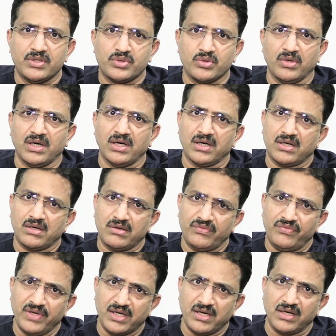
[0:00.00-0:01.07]
So a
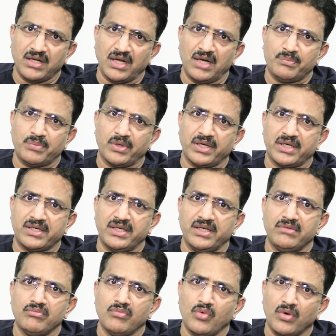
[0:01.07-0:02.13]
fecal
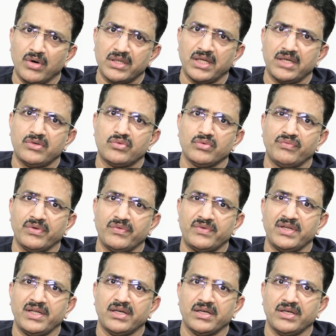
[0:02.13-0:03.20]
calprotectin more than
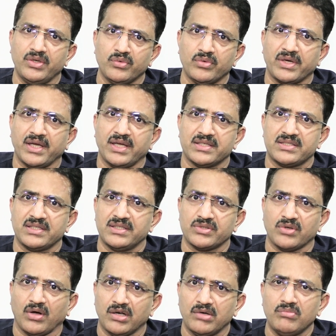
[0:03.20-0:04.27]
250 in a new case
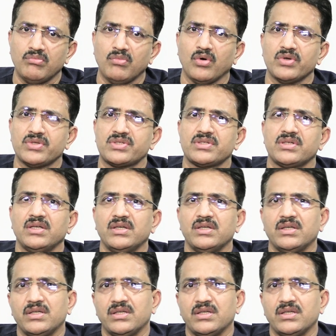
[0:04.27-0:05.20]
is almost